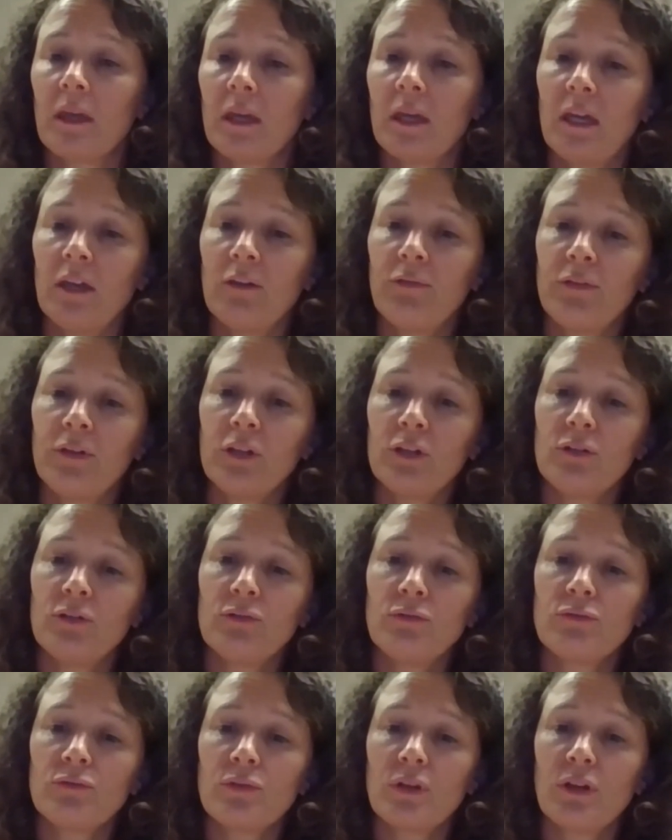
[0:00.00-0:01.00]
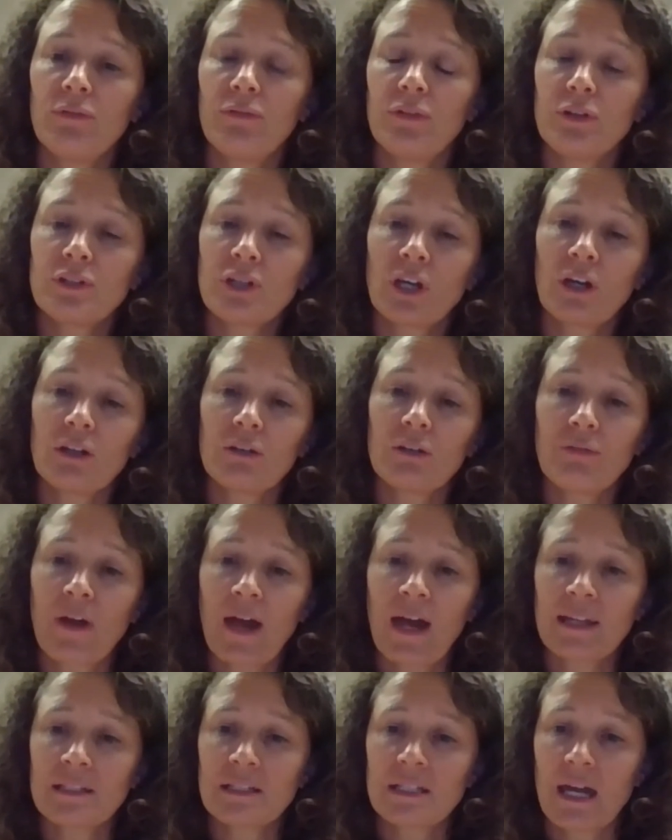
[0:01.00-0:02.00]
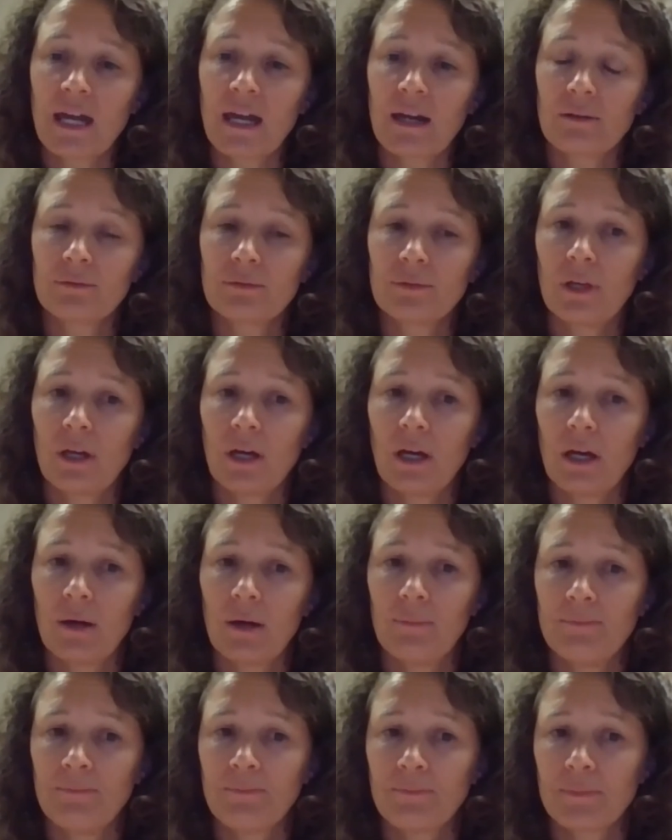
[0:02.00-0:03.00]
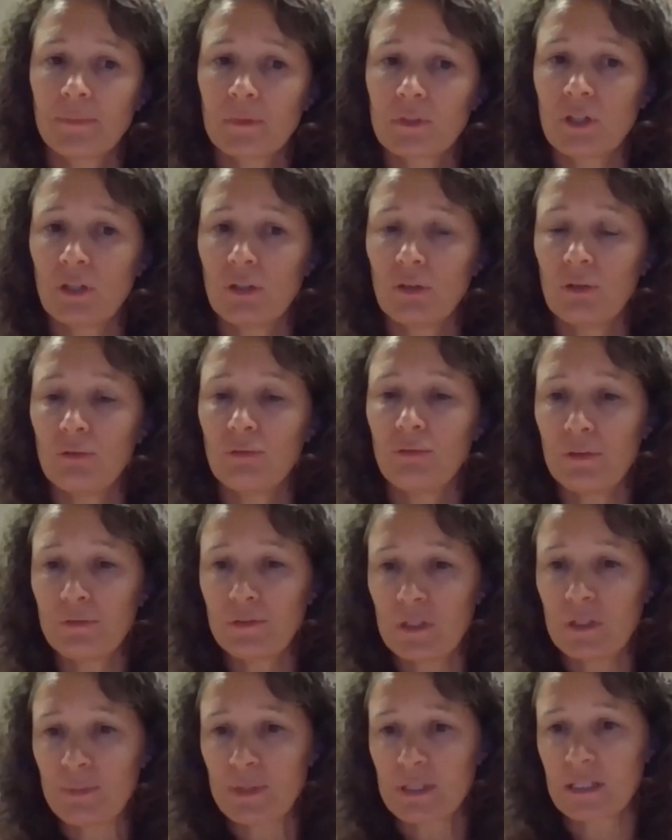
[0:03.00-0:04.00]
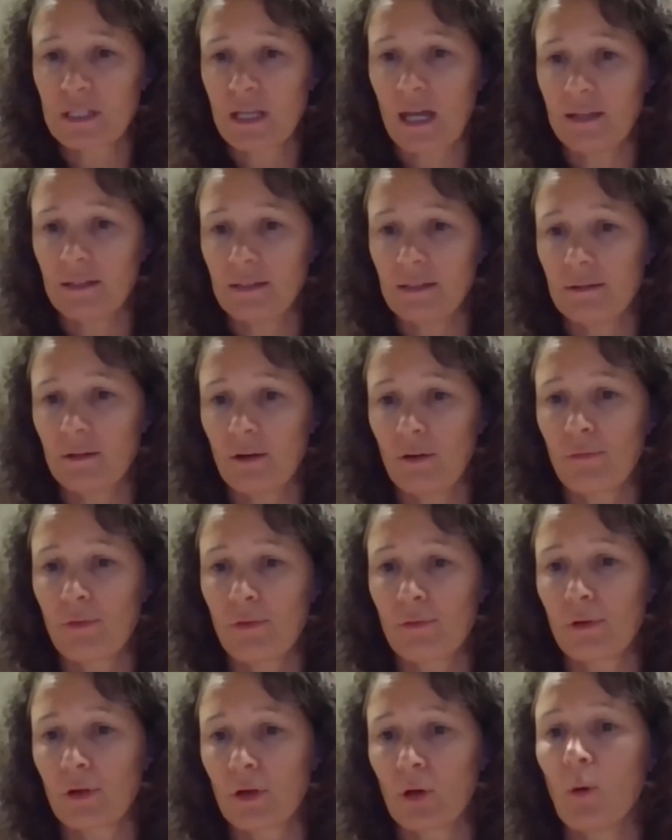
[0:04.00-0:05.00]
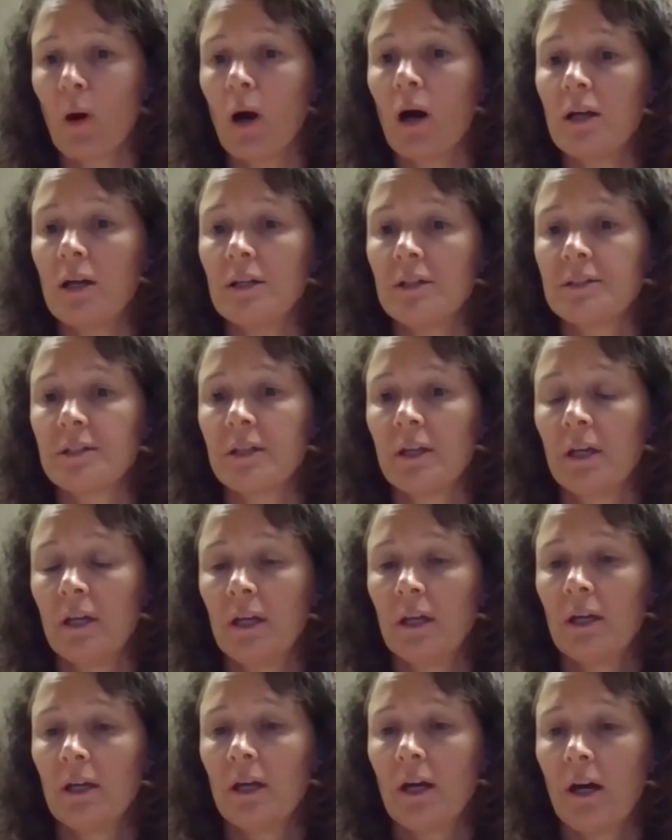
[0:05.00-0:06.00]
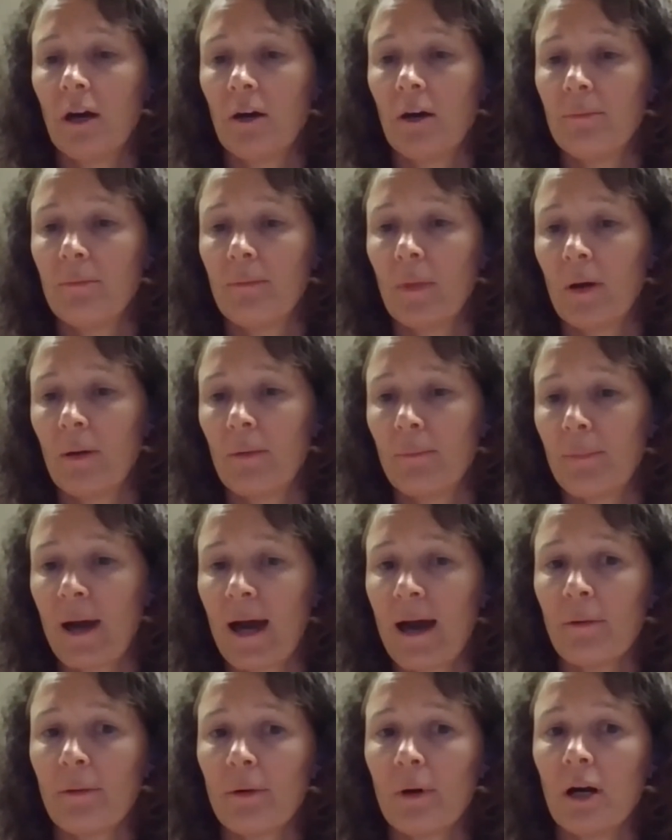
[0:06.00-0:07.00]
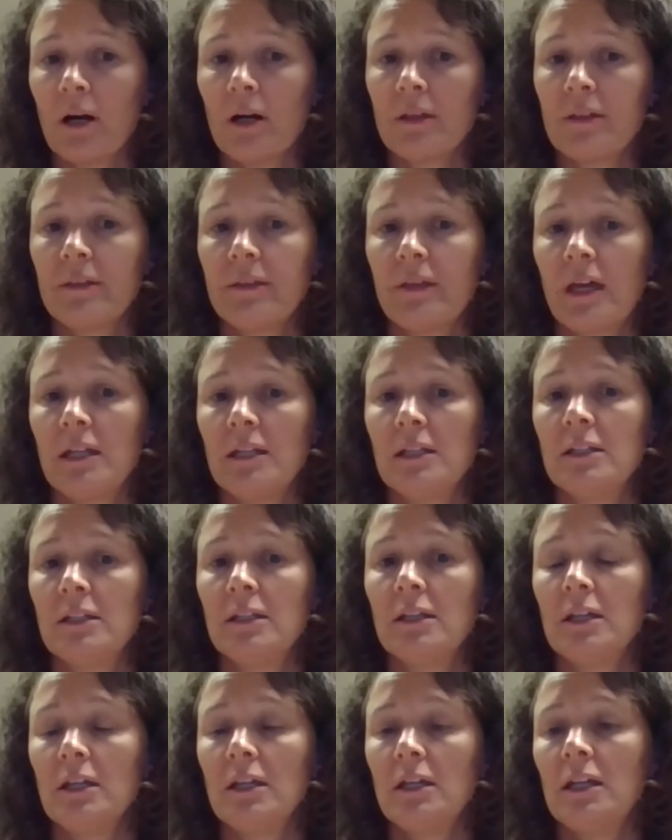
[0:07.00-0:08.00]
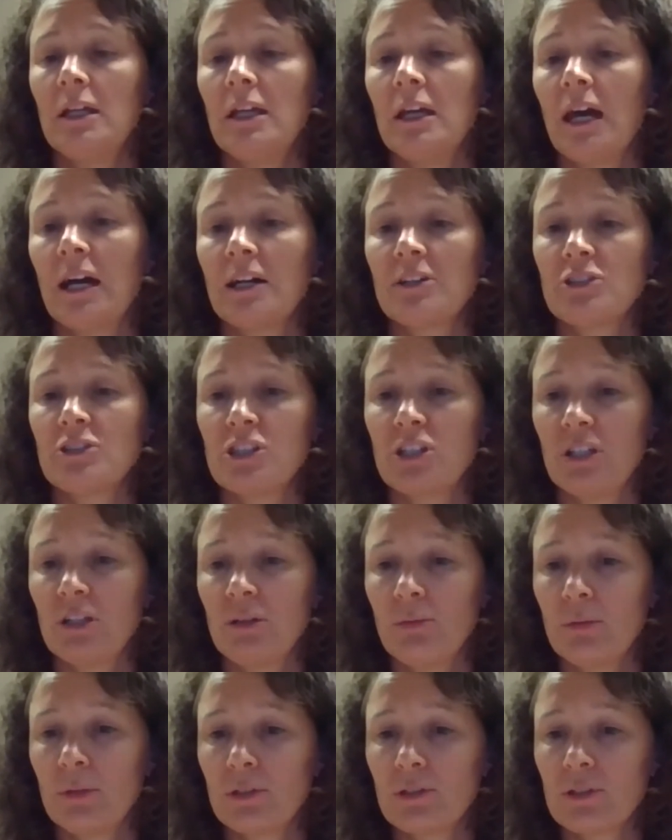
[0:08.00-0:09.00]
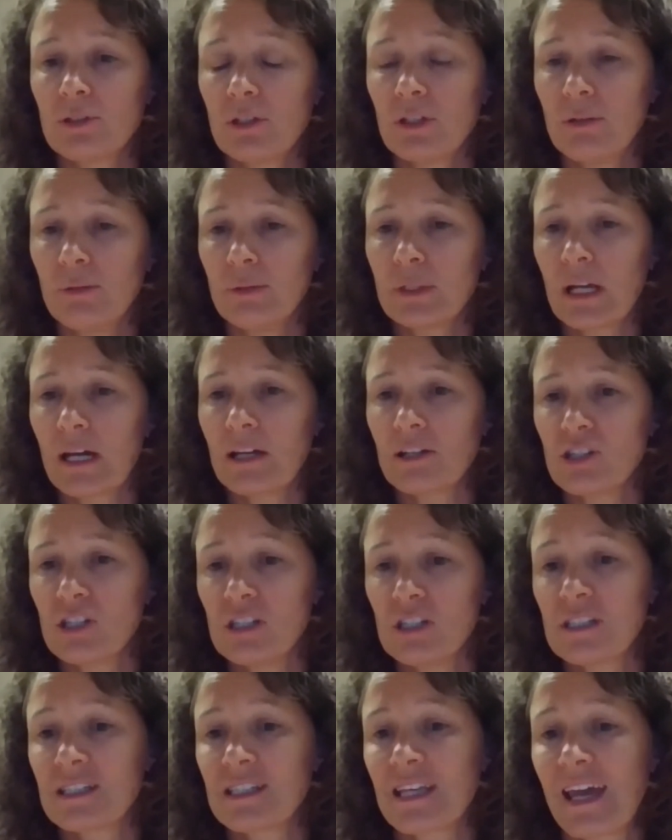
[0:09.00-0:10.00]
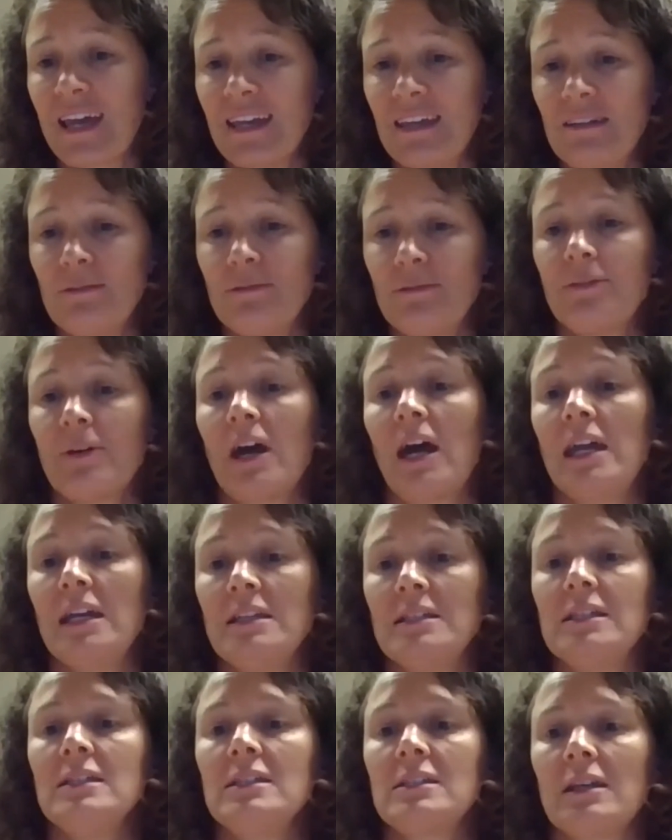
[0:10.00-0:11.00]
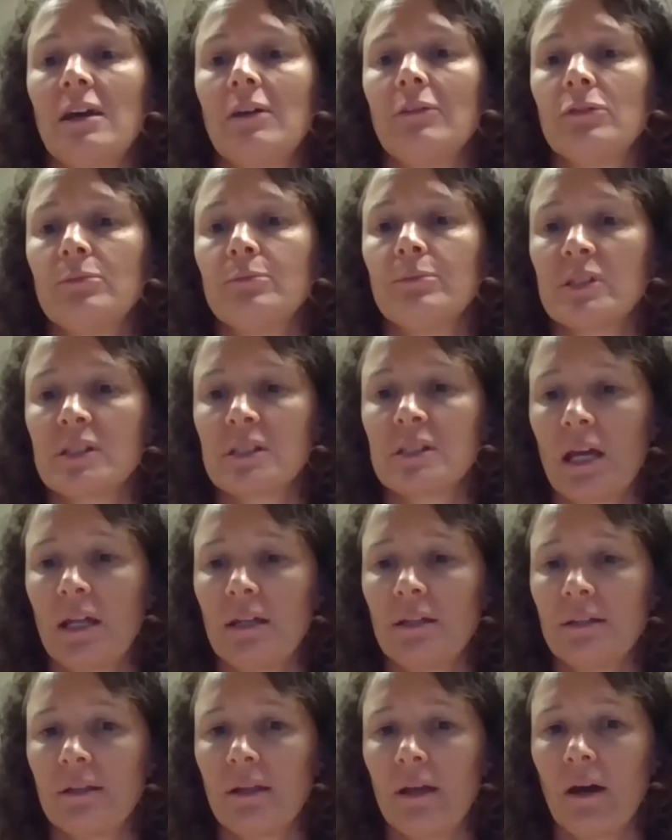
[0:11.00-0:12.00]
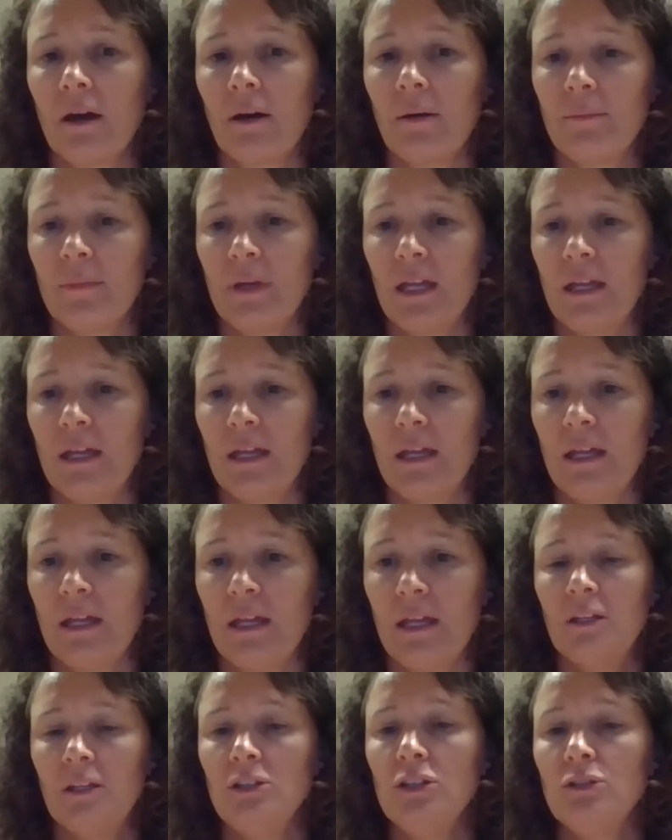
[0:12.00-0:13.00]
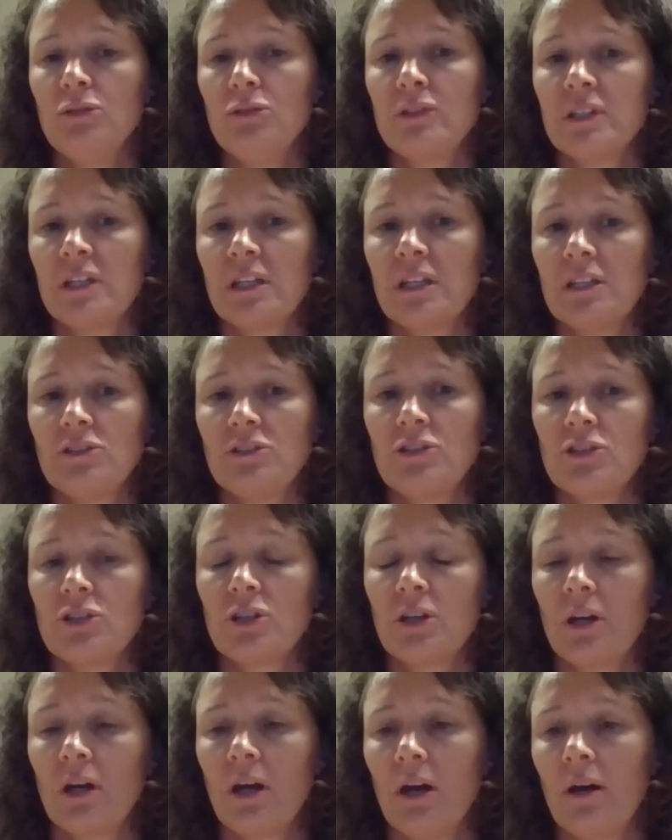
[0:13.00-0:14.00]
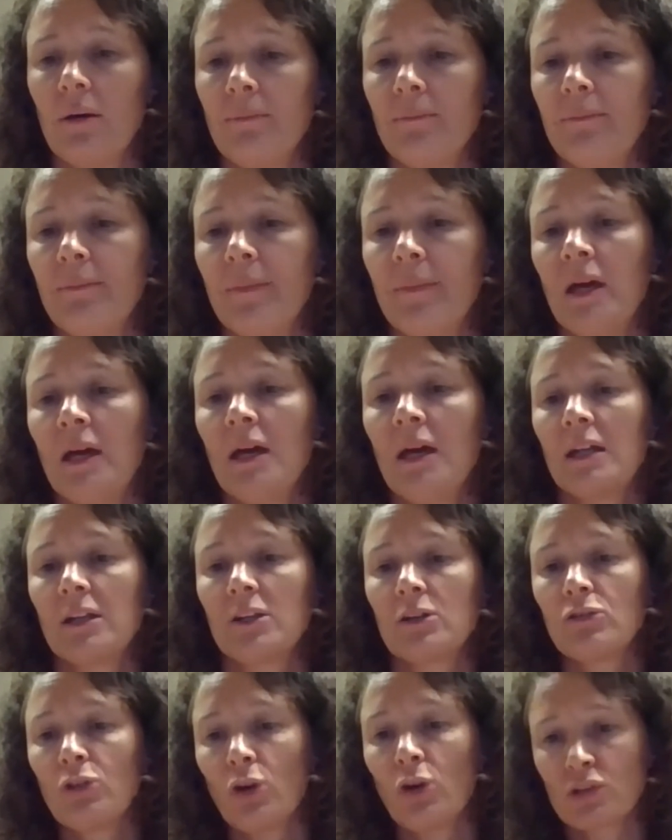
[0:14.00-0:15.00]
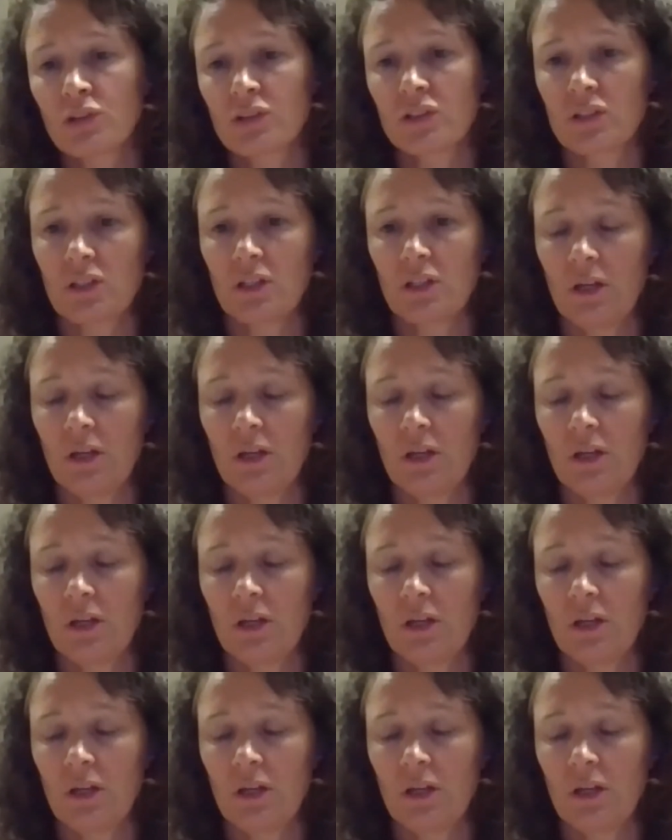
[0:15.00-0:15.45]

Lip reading: If you turn a fan down to 50% of the required power, then you would actually save 87% in usage, and across